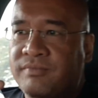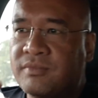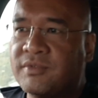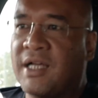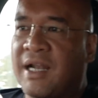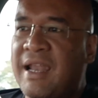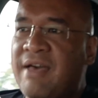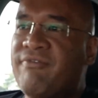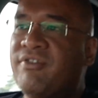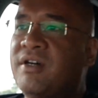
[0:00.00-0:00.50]

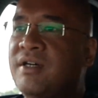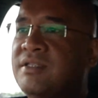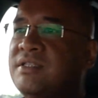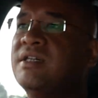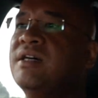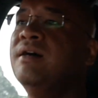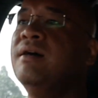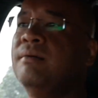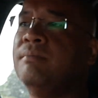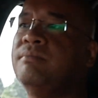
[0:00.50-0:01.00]
clever
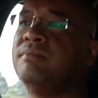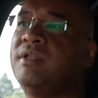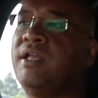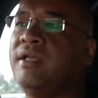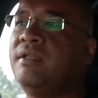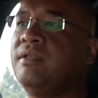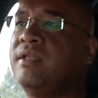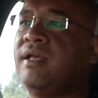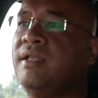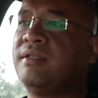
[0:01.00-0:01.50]
term
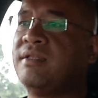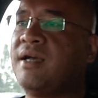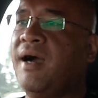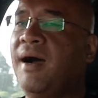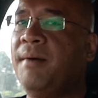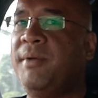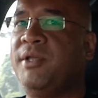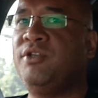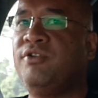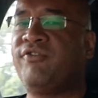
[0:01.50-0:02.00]
that
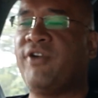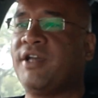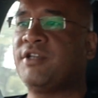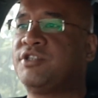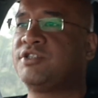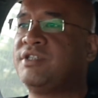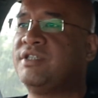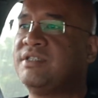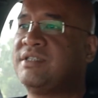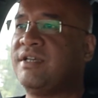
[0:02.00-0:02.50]
car
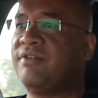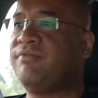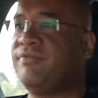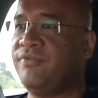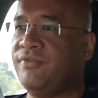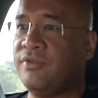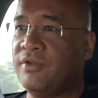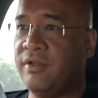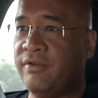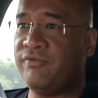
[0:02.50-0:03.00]
manufacturers have
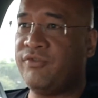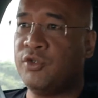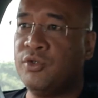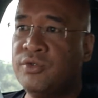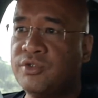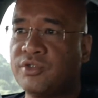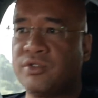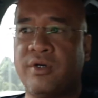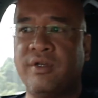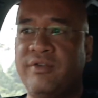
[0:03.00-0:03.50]

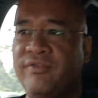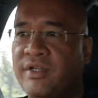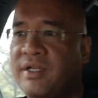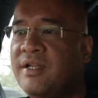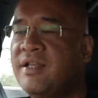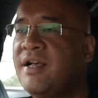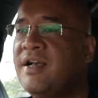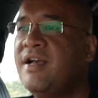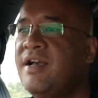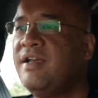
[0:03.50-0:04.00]
used, or even
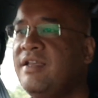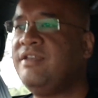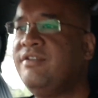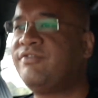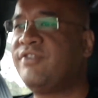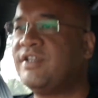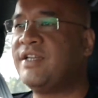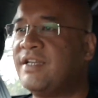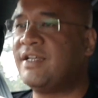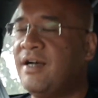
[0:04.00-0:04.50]

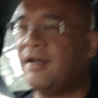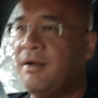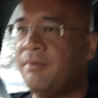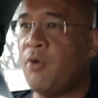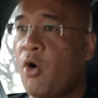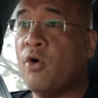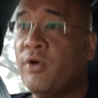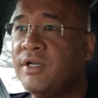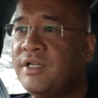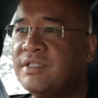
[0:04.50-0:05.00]

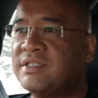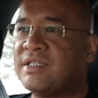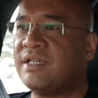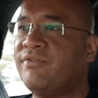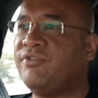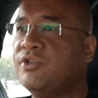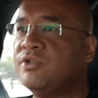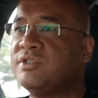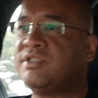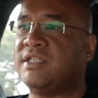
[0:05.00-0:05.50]
owners
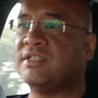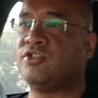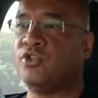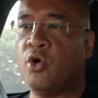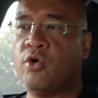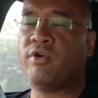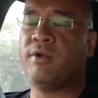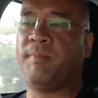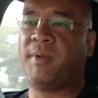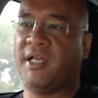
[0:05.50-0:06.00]
have used. There's
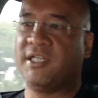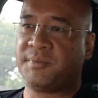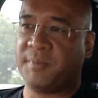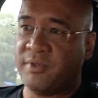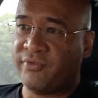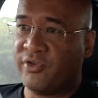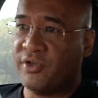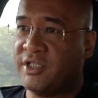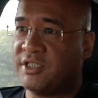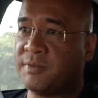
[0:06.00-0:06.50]
no
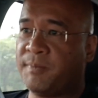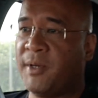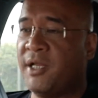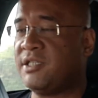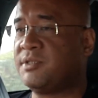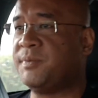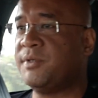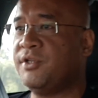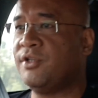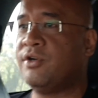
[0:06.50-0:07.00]
replacement for
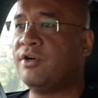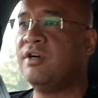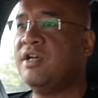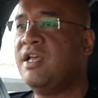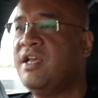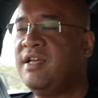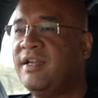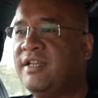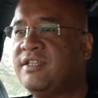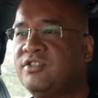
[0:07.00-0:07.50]
displacement. You know,
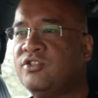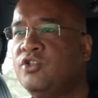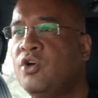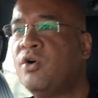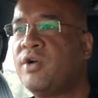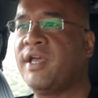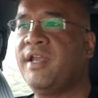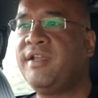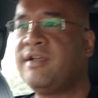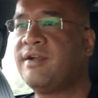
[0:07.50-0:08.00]
there's
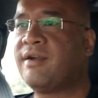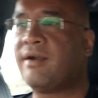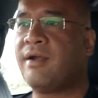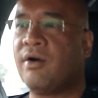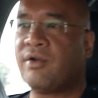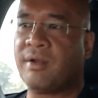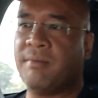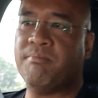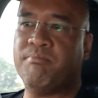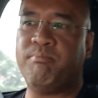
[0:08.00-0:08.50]
no getting
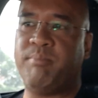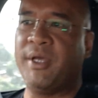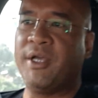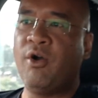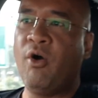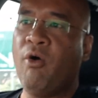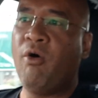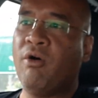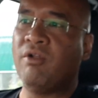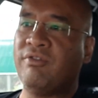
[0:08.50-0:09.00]
around a big
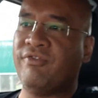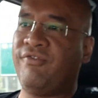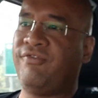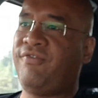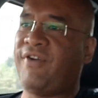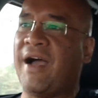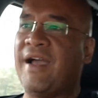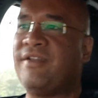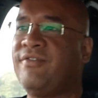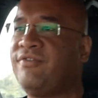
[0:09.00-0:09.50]
old
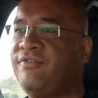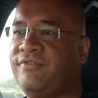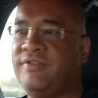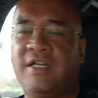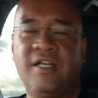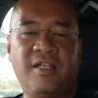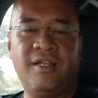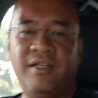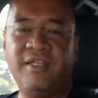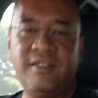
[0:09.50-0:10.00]

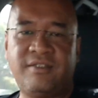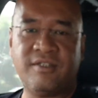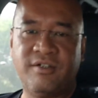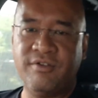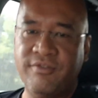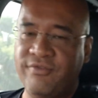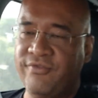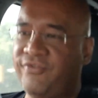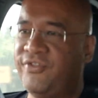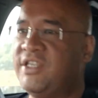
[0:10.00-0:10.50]
5-liter
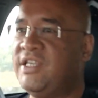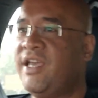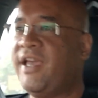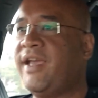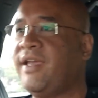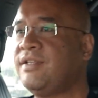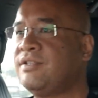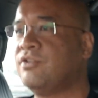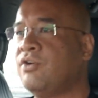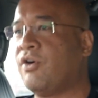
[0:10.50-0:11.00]

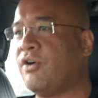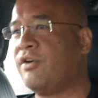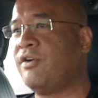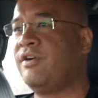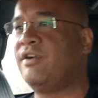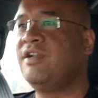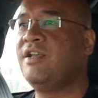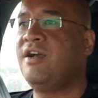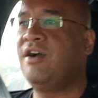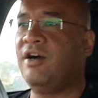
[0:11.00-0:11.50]
V8
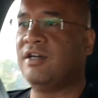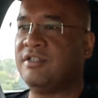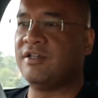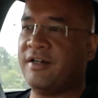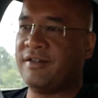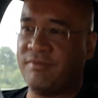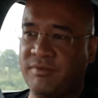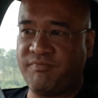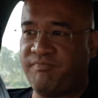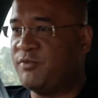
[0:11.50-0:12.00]
or
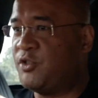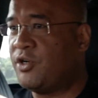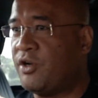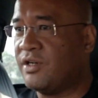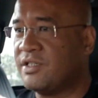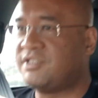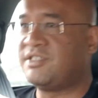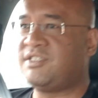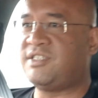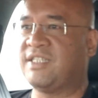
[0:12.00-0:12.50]
a
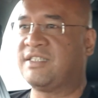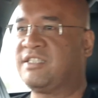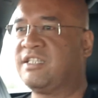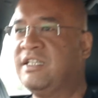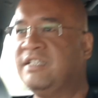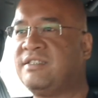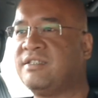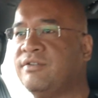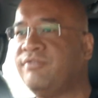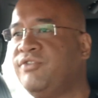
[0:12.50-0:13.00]

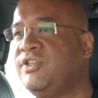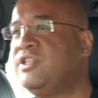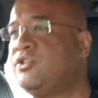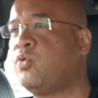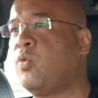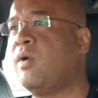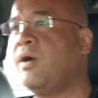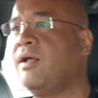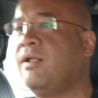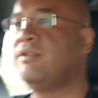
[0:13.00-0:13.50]
6-liter
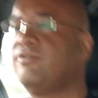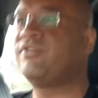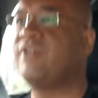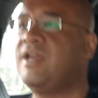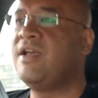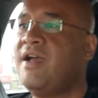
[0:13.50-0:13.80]
V12.